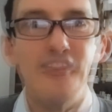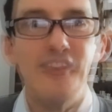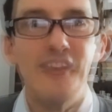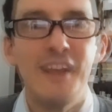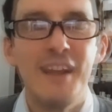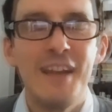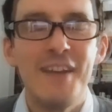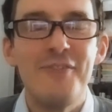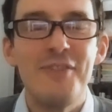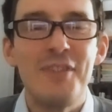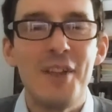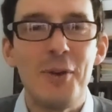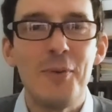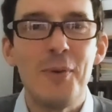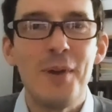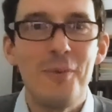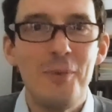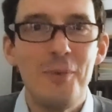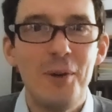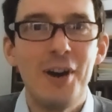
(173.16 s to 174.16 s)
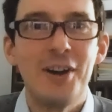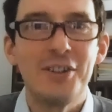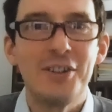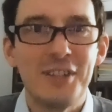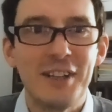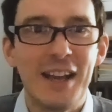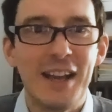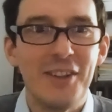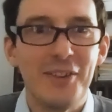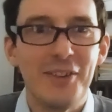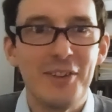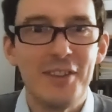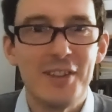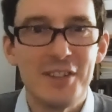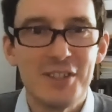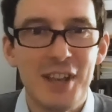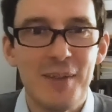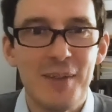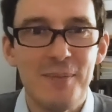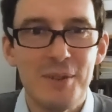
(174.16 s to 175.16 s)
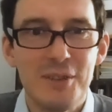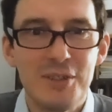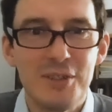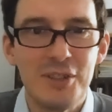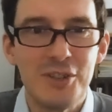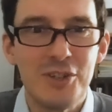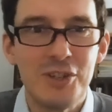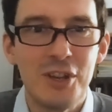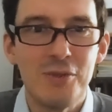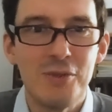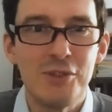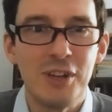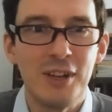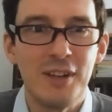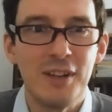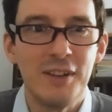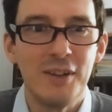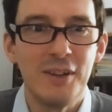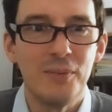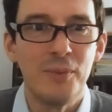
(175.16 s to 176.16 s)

Even though we work together in the same institution,